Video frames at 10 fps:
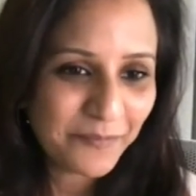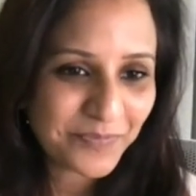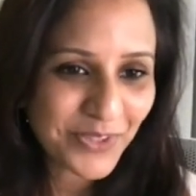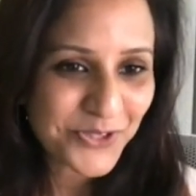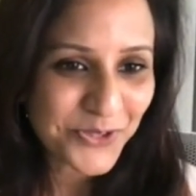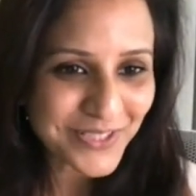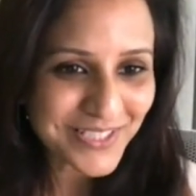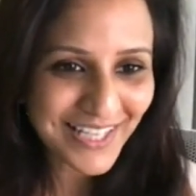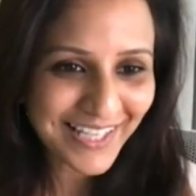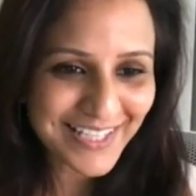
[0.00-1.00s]
tools
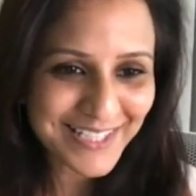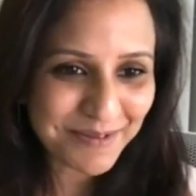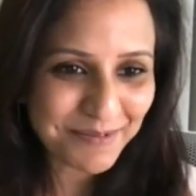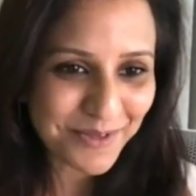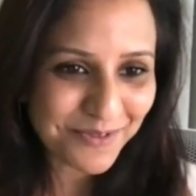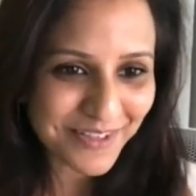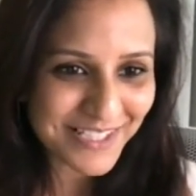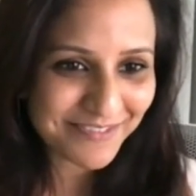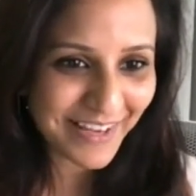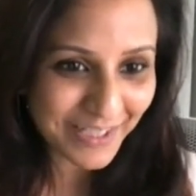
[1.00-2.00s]
like SAP Bluefield
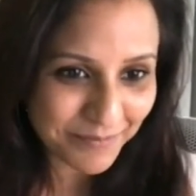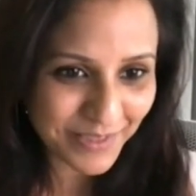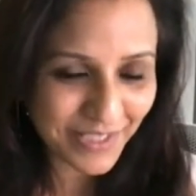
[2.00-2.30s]
available